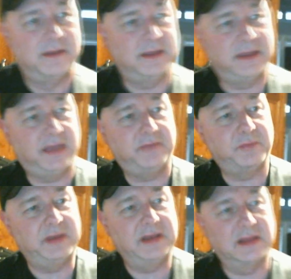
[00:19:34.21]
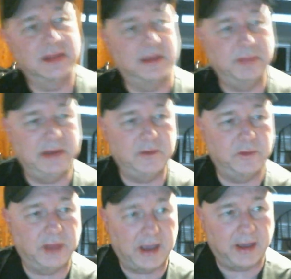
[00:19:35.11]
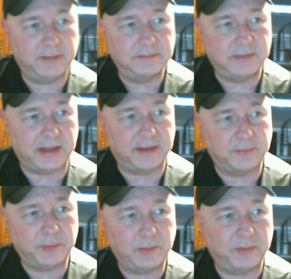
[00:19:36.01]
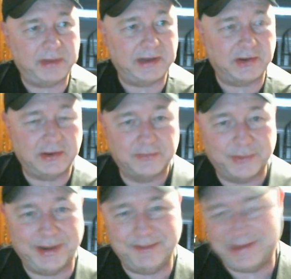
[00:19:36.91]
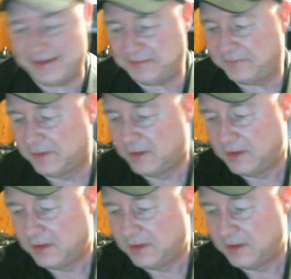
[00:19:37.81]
In case we didn't let me do that, I guess we won't be done in 20 minutes.